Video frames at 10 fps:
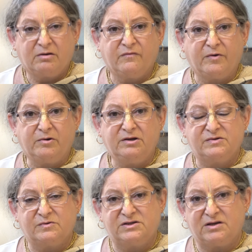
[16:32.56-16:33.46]

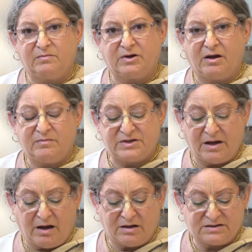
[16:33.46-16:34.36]
Devotees would sometimes
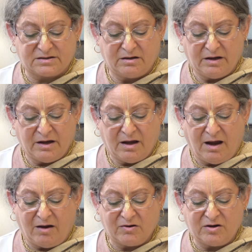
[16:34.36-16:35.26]
ask,
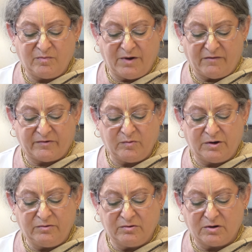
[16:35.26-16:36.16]
how come
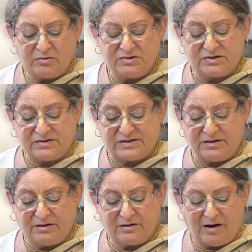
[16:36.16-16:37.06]
everyone who goes to
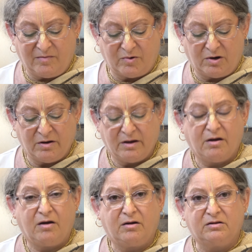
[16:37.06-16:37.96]
see Kamra
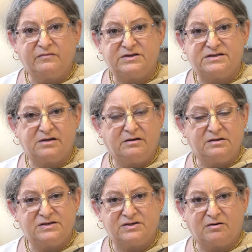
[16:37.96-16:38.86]
all of a
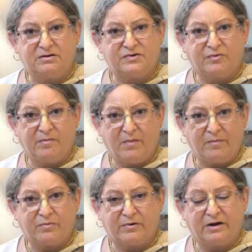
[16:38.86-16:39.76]
sudden starts
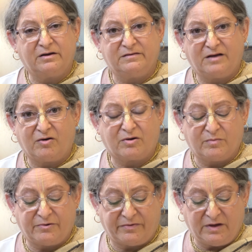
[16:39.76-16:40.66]
remembering
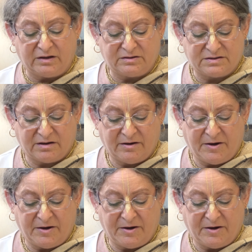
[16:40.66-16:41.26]
horrible things?